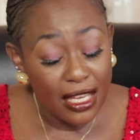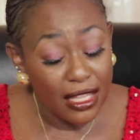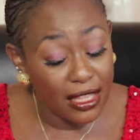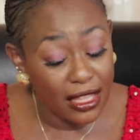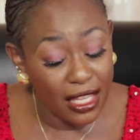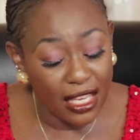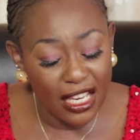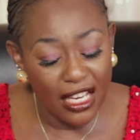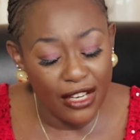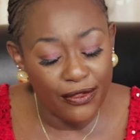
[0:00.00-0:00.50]

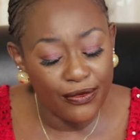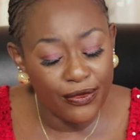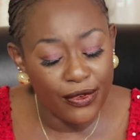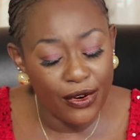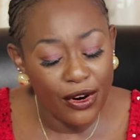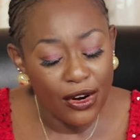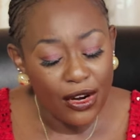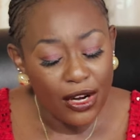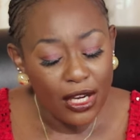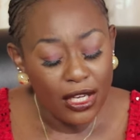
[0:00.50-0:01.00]

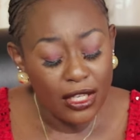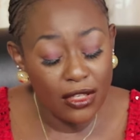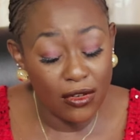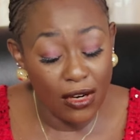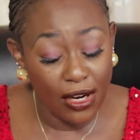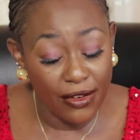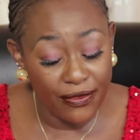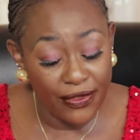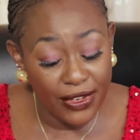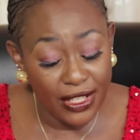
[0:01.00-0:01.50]
Therefore, you
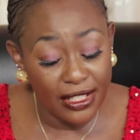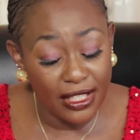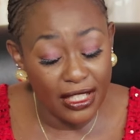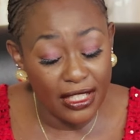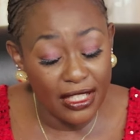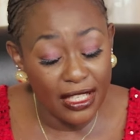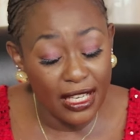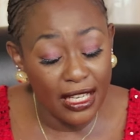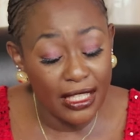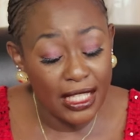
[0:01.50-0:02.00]
have
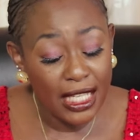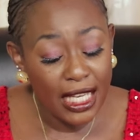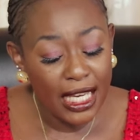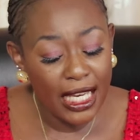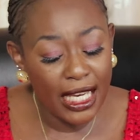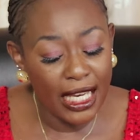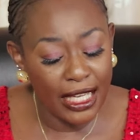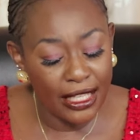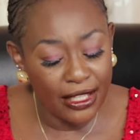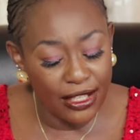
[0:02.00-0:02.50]
visited
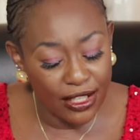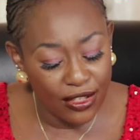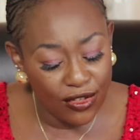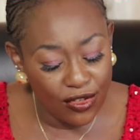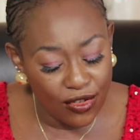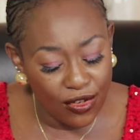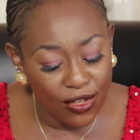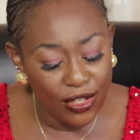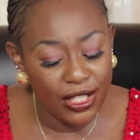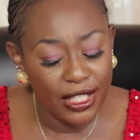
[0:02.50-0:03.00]
and
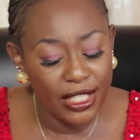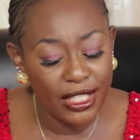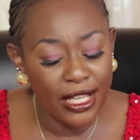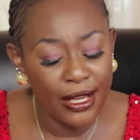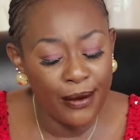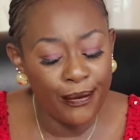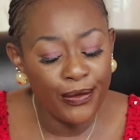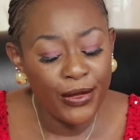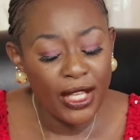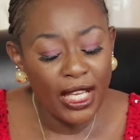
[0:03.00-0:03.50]
destroyed
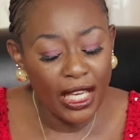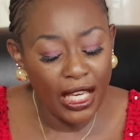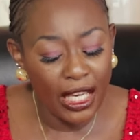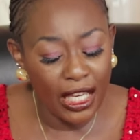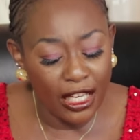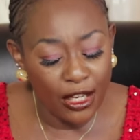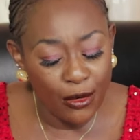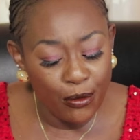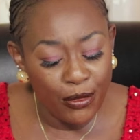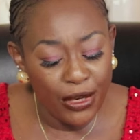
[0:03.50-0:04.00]
them
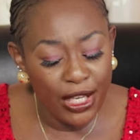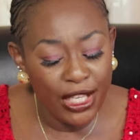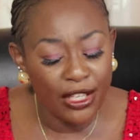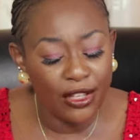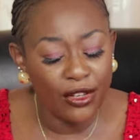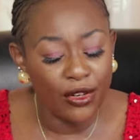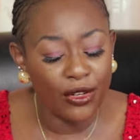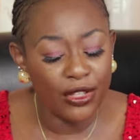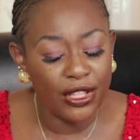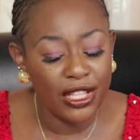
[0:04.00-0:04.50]
and
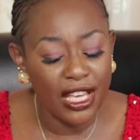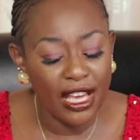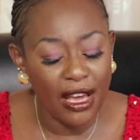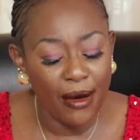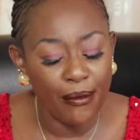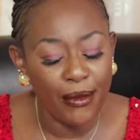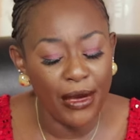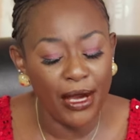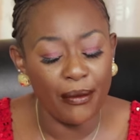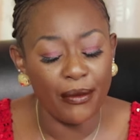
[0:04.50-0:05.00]
made all their
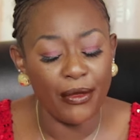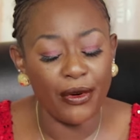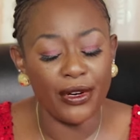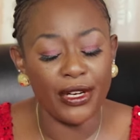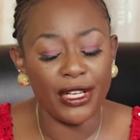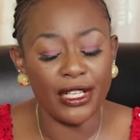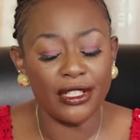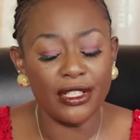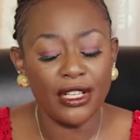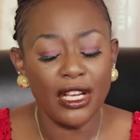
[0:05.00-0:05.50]

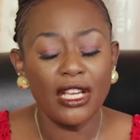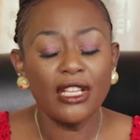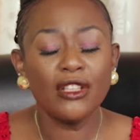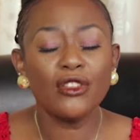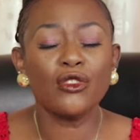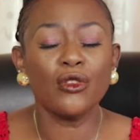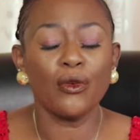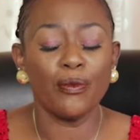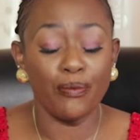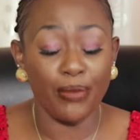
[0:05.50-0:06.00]
memories
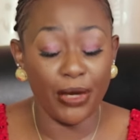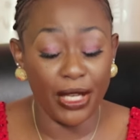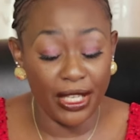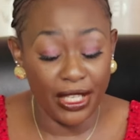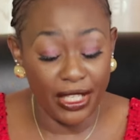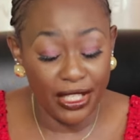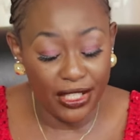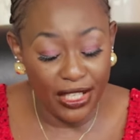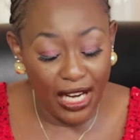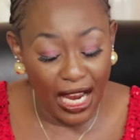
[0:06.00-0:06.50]
to
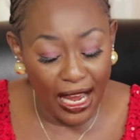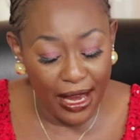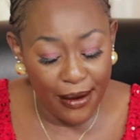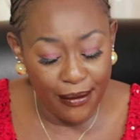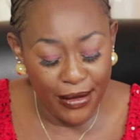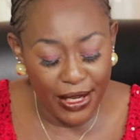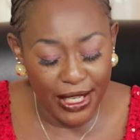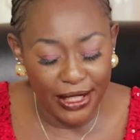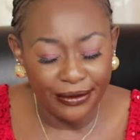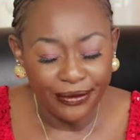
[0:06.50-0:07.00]
perish.
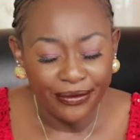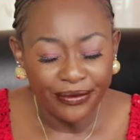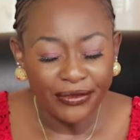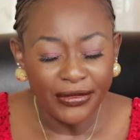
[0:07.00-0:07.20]
Amen.